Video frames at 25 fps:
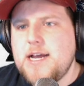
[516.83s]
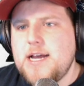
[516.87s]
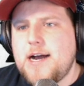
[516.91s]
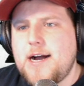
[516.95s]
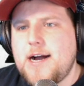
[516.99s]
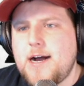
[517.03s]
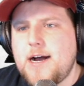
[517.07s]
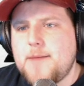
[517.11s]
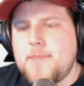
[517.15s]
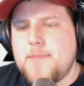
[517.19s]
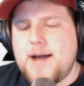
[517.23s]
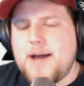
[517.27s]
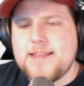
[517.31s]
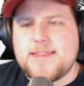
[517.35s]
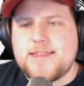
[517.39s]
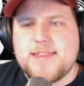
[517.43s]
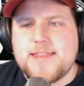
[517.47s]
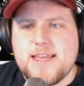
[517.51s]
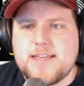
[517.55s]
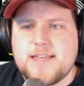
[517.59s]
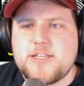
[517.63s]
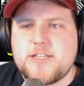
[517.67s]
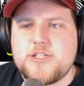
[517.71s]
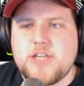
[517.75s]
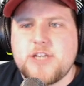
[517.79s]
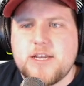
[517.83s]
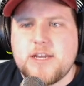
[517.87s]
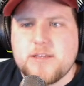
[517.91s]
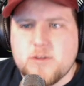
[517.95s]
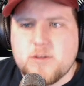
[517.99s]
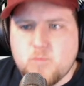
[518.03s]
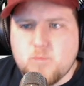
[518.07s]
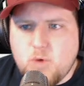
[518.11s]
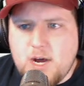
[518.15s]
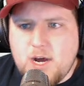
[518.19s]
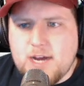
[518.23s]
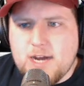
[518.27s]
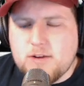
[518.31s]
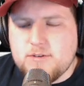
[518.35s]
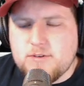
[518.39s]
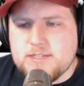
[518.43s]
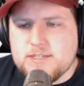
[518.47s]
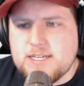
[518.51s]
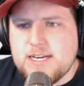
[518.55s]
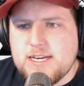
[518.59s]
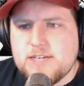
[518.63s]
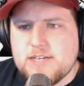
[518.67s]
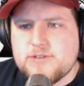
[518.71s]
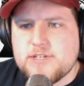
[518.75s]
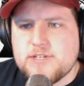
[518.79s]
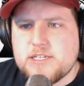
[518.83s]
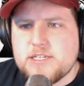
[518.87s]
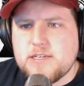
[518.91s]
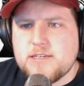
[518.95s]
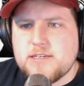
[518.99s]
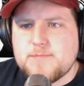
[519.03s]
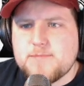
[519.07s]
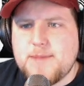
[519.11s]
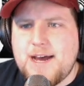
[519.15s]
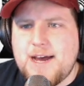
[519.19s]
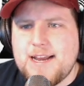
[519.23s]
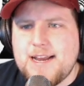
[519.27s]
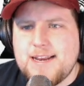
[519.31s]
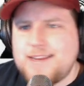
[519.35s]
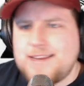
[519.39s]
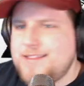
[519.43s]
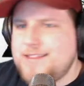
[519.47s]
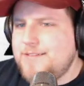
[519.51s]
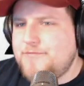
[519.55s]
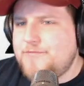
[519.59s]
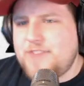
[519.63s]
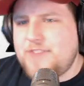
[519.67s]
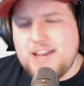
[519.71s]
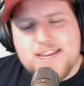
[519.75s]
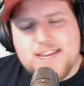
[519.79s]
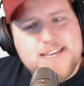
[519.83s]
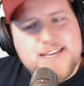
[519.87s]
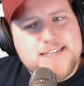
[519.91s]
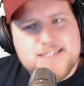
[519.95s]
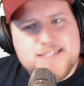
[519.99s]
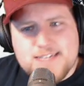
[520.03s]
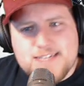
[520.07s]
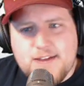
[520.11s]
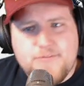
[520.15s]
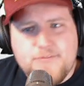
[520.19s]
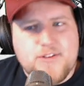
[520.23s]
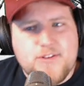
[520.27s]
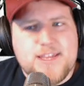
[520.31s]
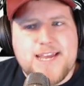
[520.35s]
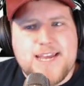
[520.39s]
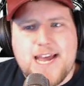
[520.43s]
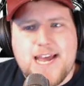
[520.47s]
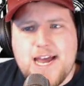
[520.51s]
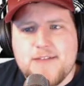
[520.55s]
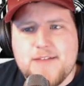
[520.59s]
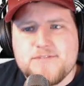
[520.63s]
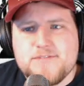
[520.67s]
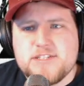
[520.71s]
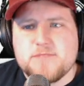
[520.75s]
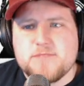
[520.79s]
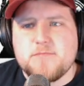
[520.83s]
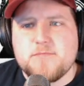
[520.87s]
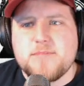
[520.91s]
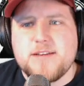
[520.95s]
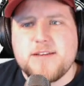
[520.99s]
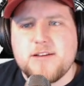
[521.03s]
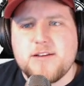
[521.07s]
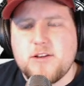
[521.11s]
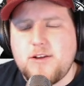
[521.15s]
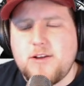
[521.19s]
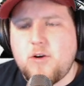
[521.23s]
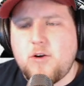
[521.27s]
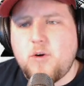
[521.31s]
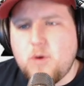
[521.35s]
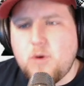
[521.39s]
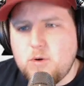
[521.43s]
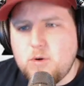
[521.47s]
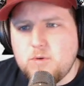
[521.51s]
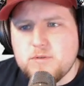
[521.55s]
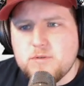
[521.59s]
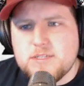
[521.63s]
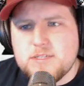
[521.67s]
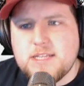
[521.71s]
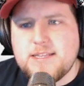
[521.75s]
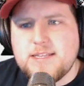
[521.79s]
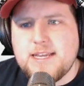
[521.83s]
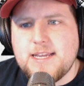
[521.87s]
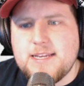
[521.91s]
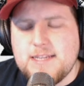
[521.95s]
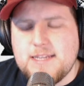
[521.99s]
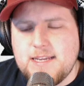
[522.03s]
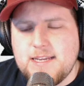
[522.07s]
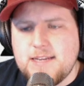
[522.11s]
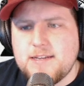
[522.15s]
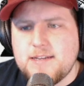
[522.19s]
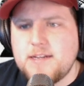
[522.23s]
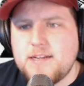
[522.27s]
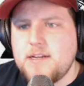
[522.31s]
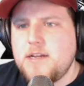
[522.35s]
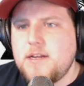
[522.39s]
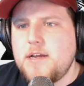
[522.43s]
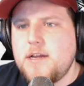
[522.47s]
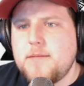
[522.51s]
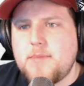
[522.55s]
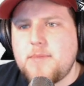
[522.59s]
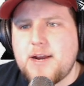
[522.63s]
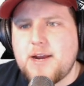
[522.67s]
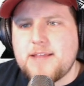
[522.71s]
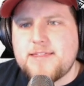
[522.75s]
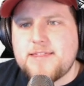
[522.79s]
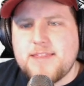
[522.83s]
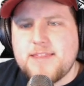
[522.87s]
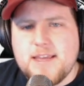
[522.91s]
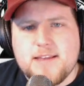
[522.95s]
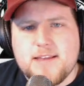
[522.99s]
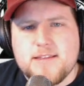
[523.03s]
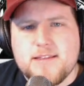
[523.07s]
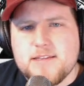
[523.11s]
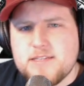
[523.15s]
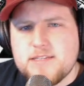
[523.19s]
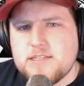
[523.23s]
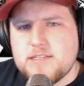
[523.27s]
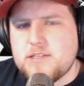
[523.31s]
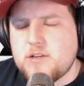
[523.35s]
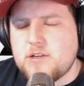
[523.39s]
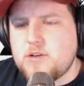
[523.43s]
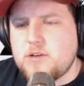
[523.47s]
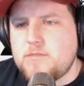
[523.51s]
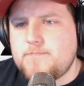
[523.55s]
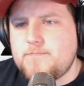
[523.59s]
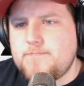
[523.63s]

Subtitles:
I think Jalen Waddle is an interesting spot. The Vikings definitely have some holes that they need, but I think this is a